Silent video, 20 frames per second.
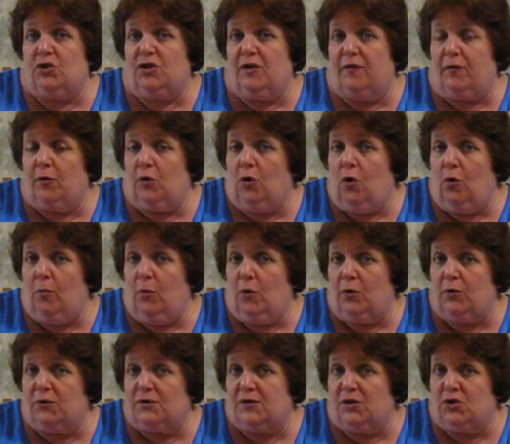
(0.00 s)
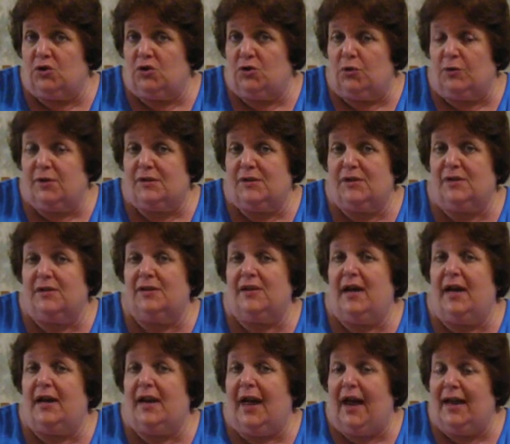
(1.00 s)
different homeowners insurances
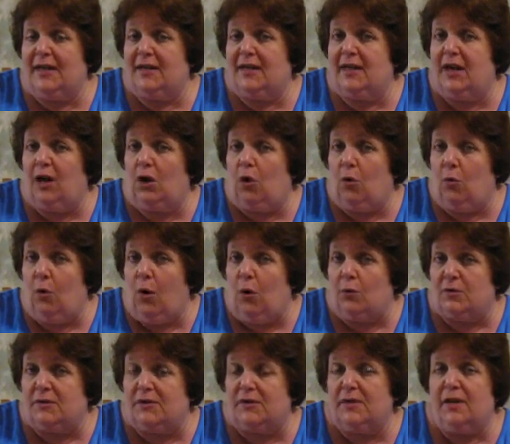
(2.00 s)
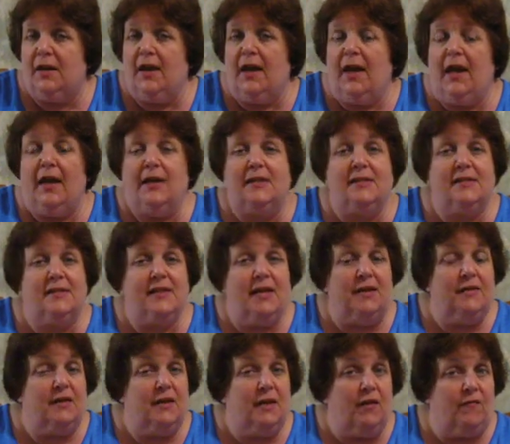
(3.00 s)
and had to get quotes and
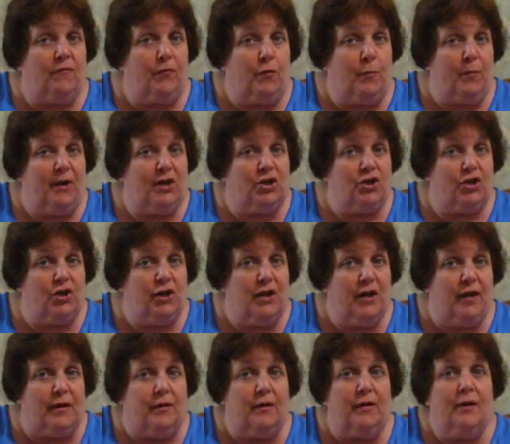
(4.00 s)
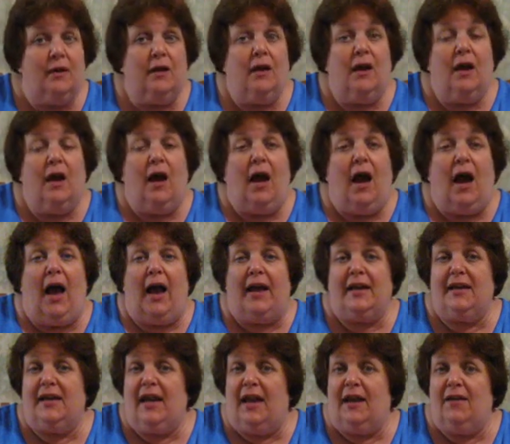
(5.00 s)
send the information in. I
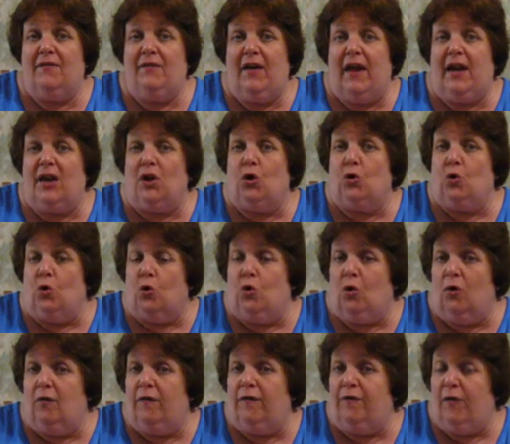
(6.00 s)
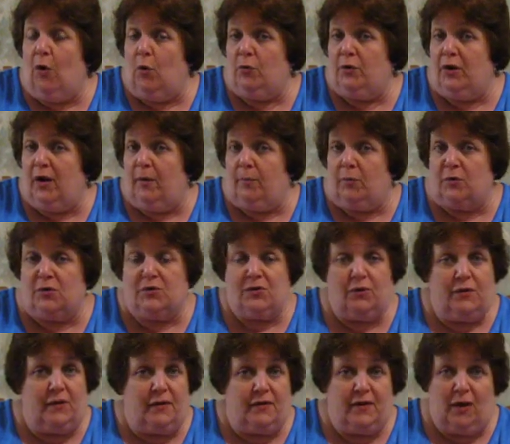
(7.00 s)
gave a Google phone number so
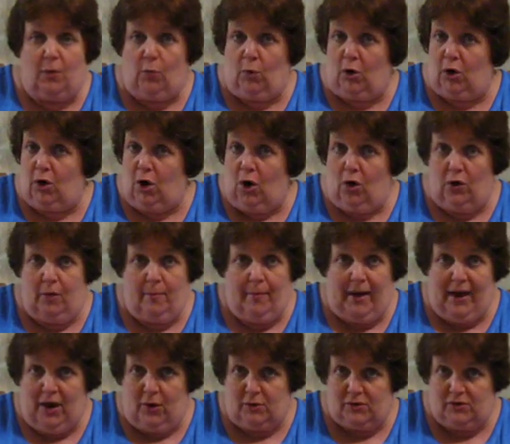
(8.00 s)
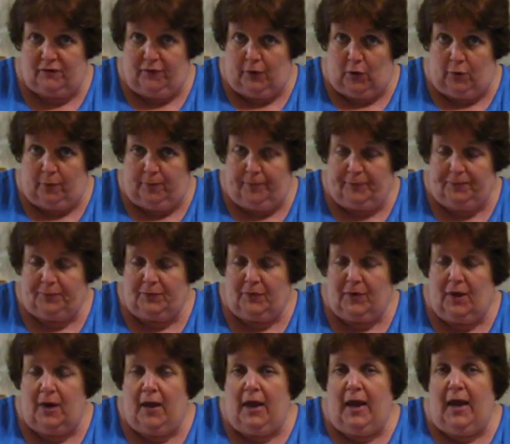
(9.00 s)
that they weren't calling my house phone.
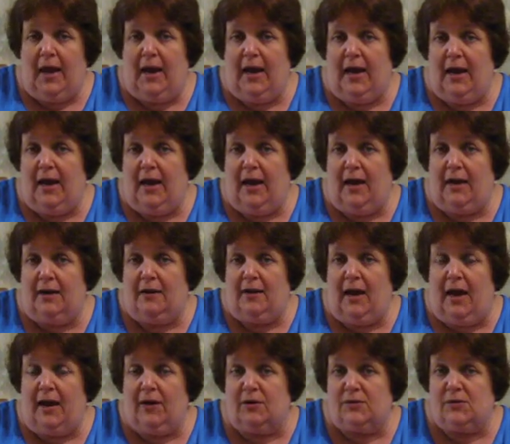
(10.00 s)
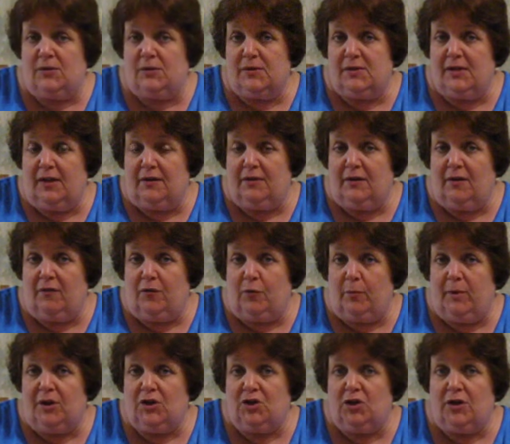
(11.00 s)
And I also sent the
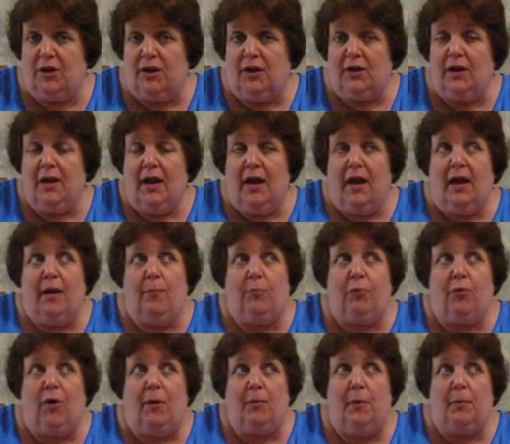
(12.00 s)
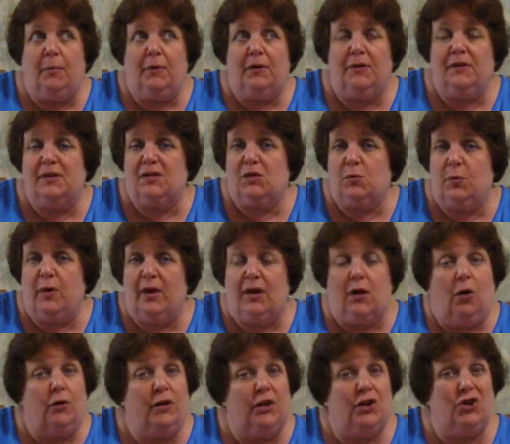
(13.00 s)
information in. And probably this week
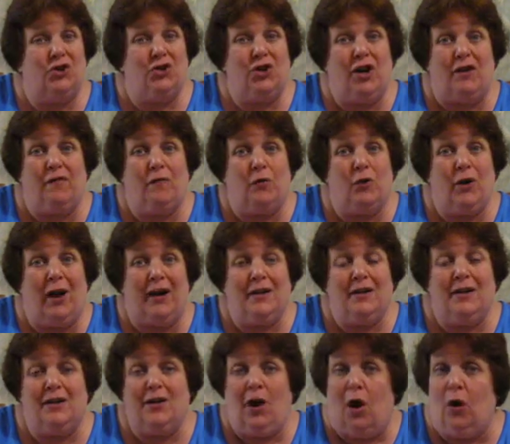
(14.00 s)
I'll get a check for $90.